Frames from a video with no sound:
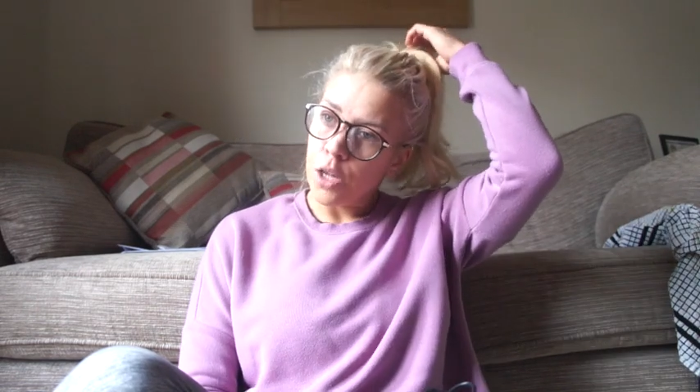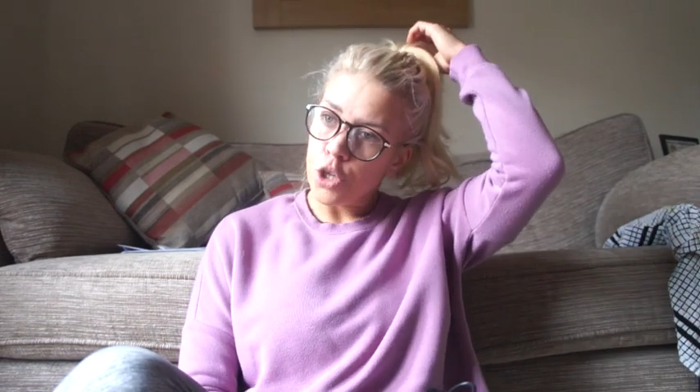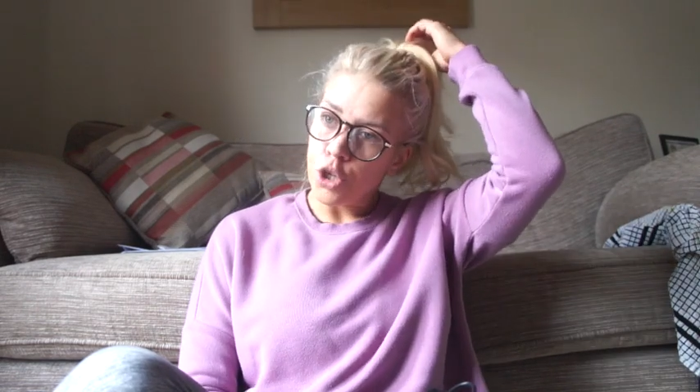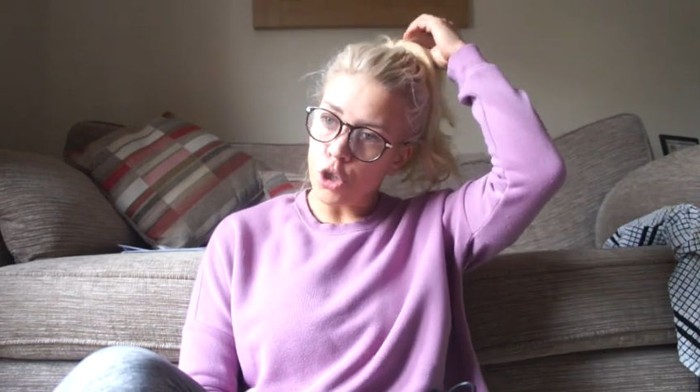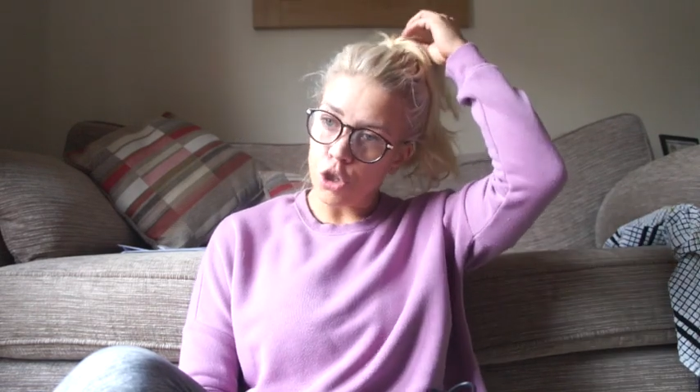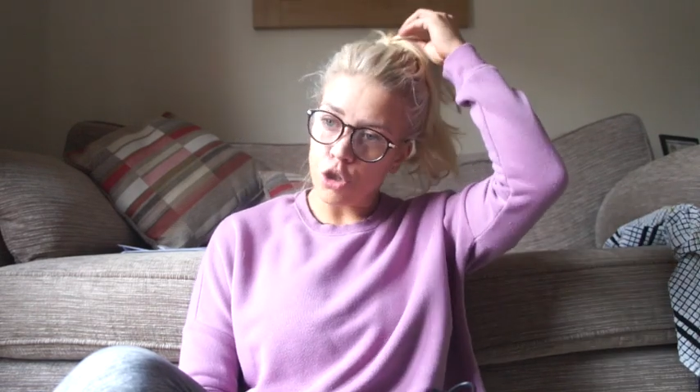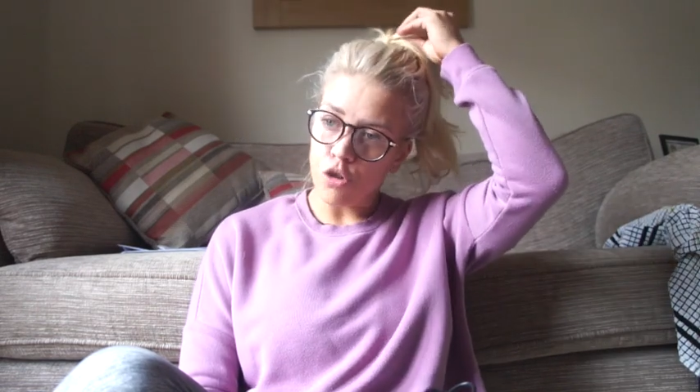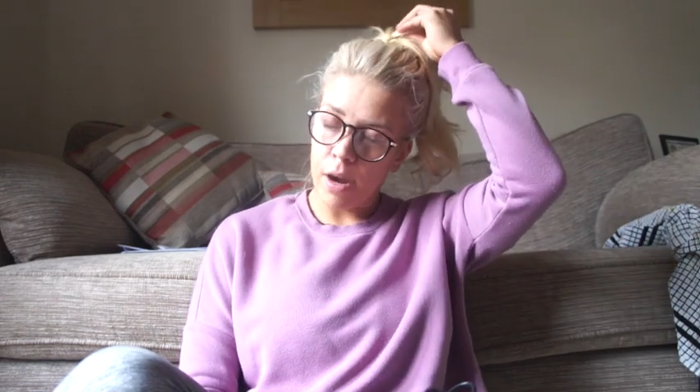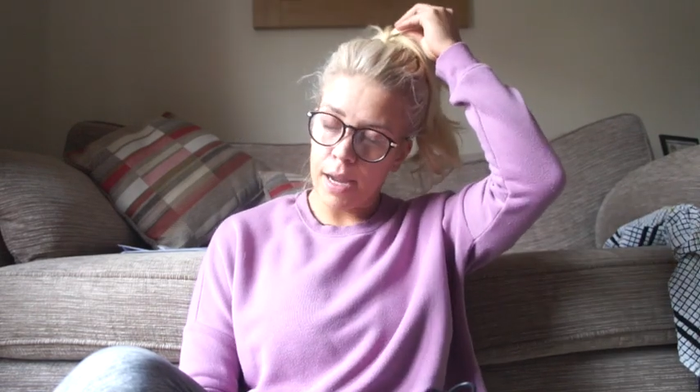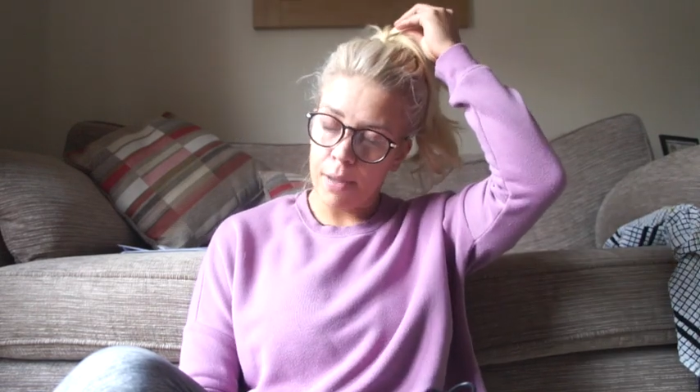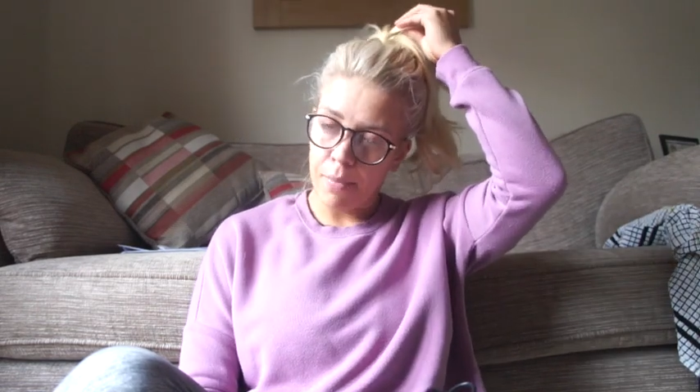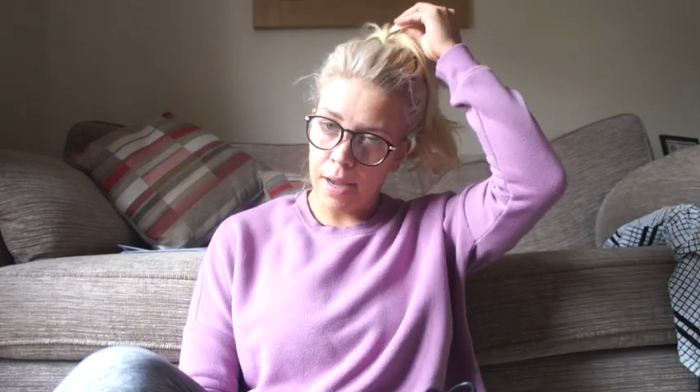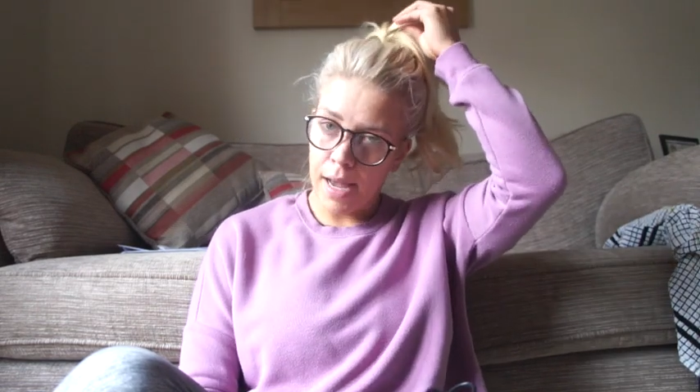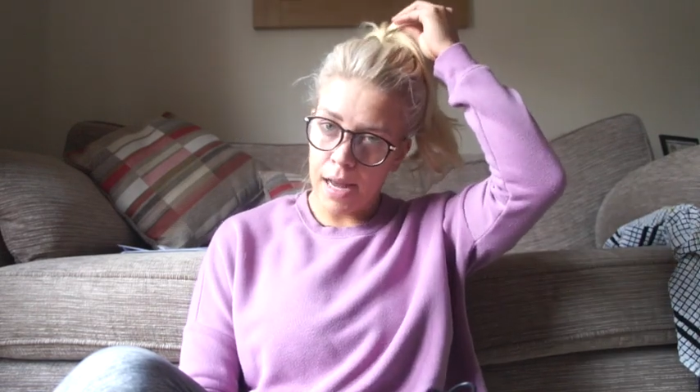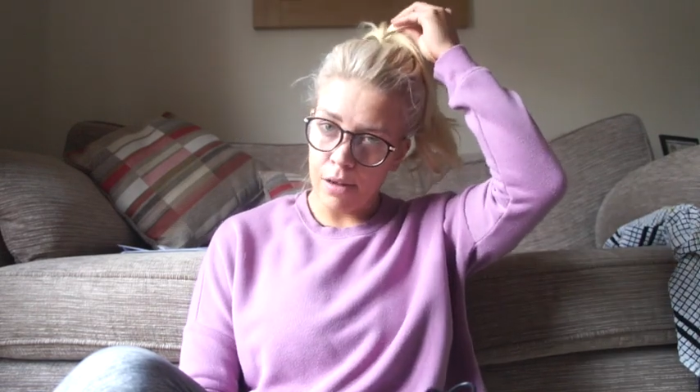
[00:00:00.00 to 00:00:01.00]
just
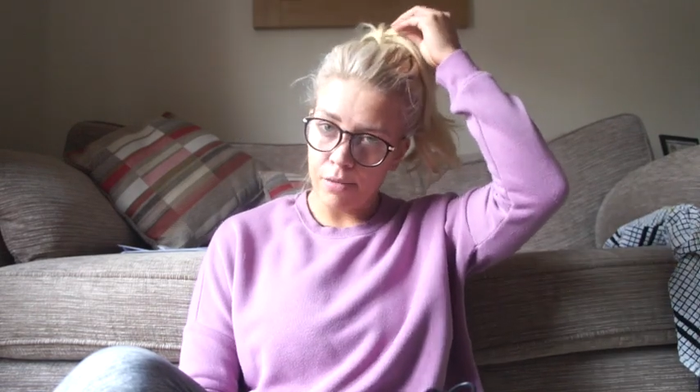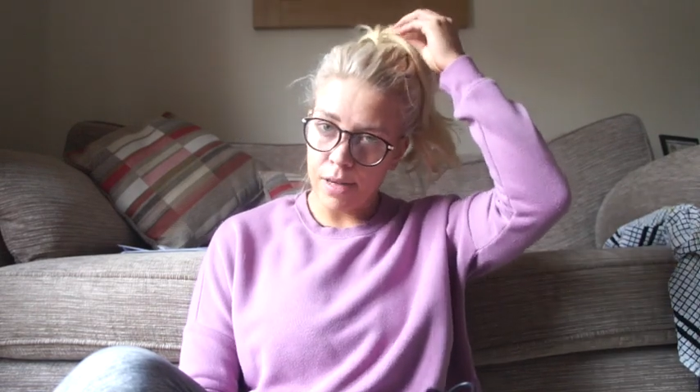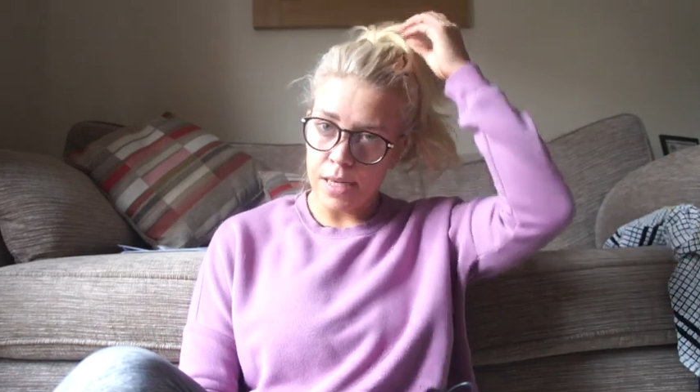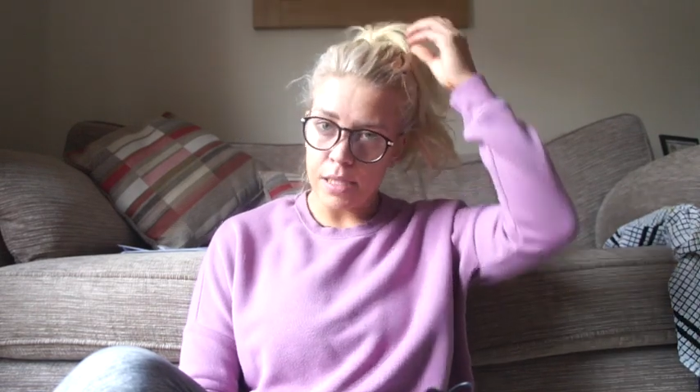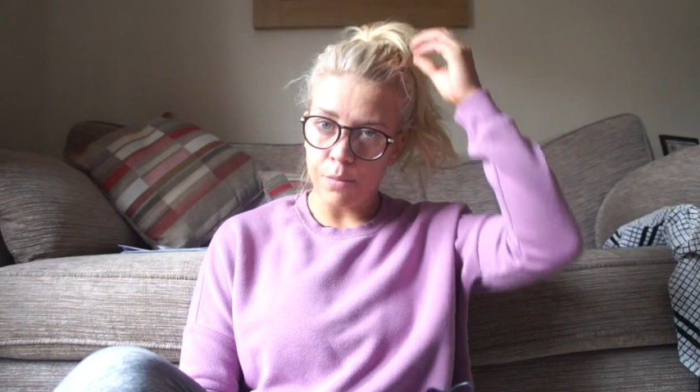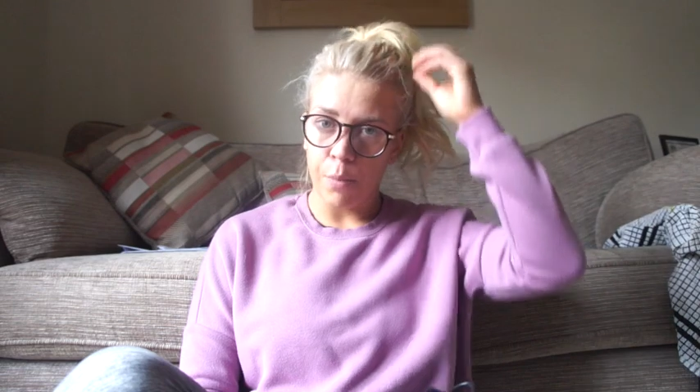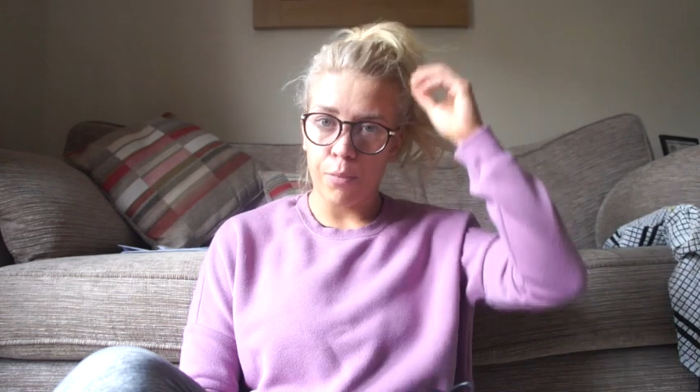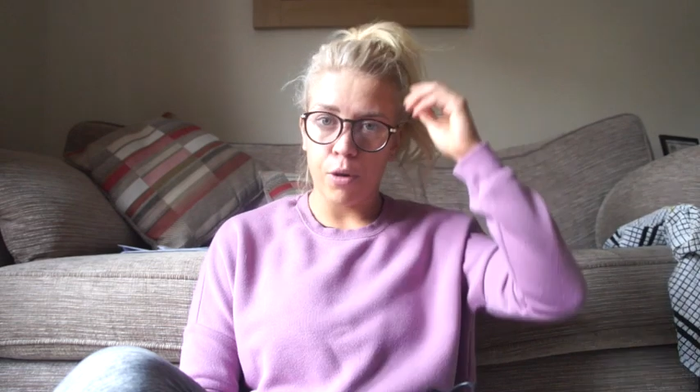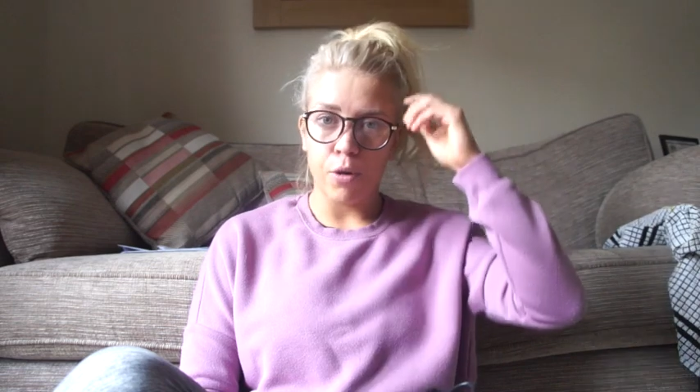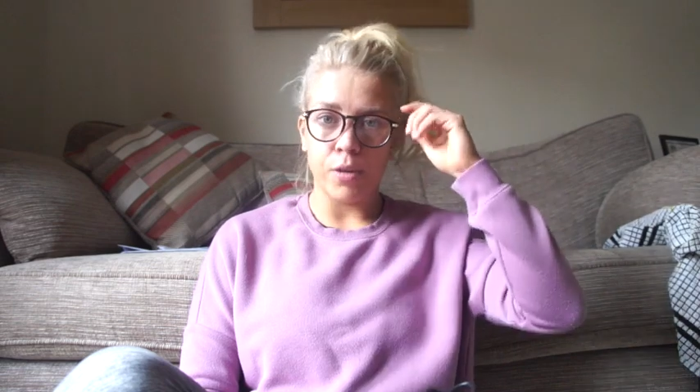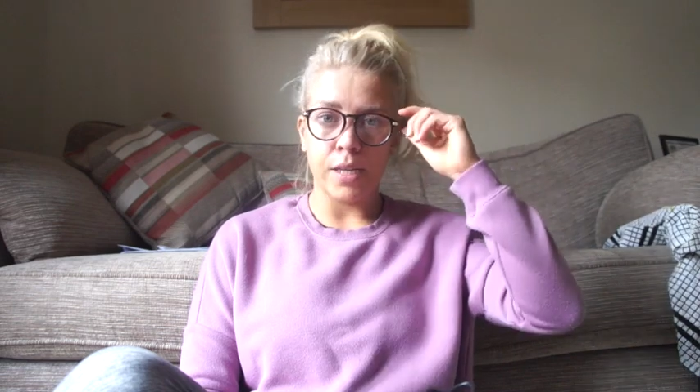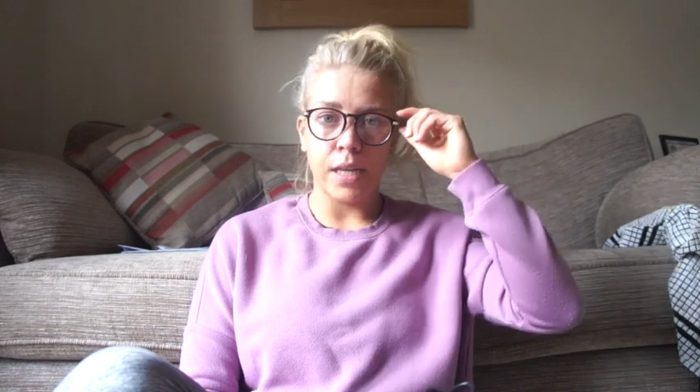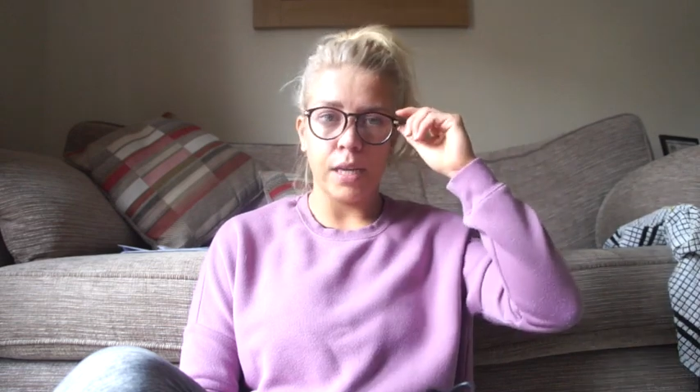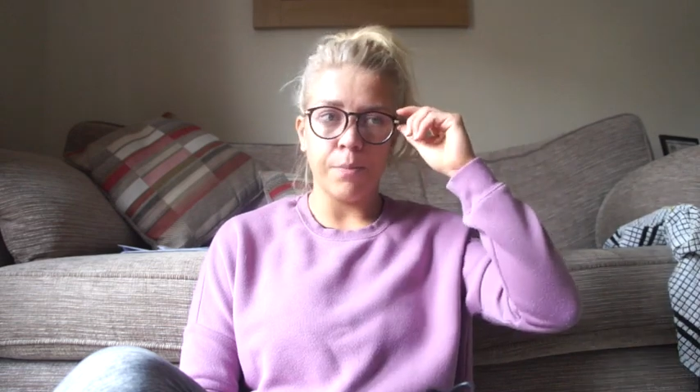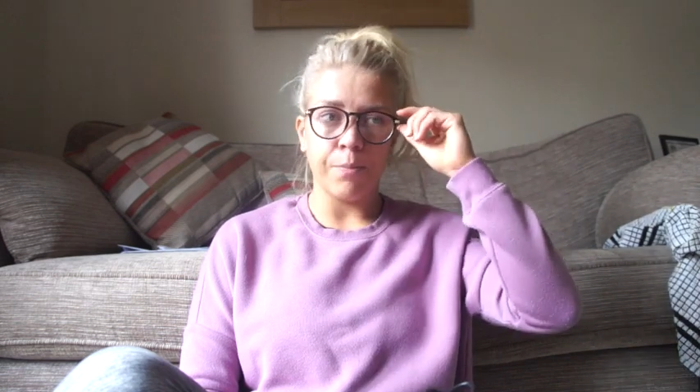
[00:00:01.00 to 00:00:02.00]
tracking my calories and my
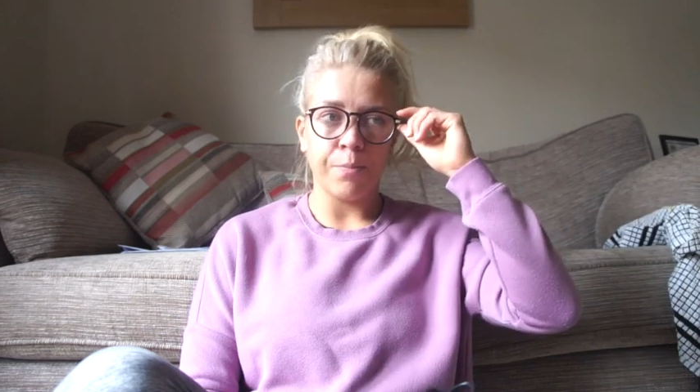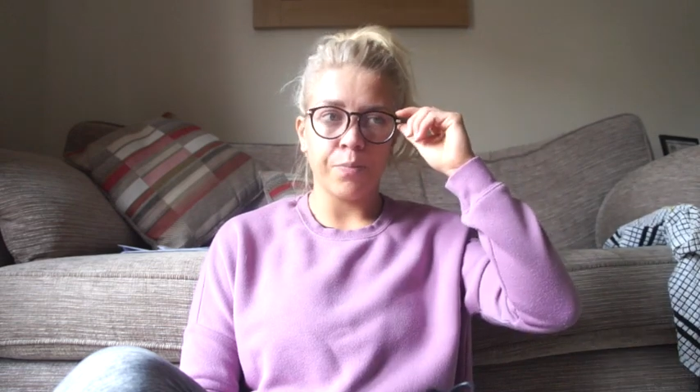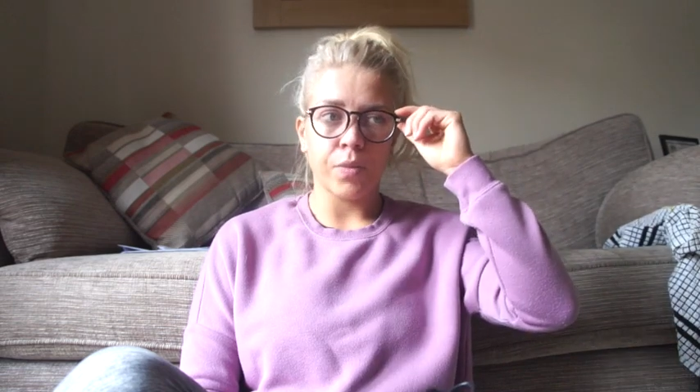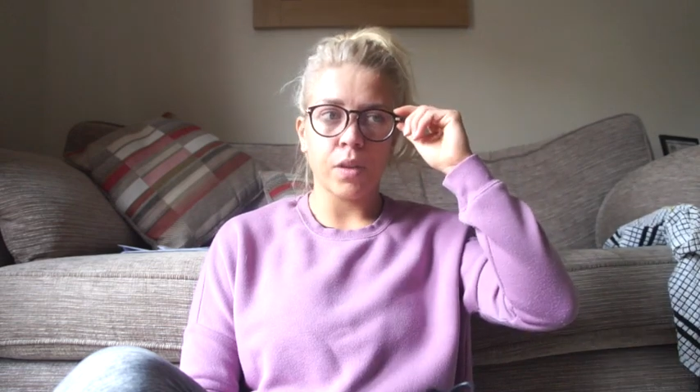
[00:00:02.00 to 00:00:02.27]
protein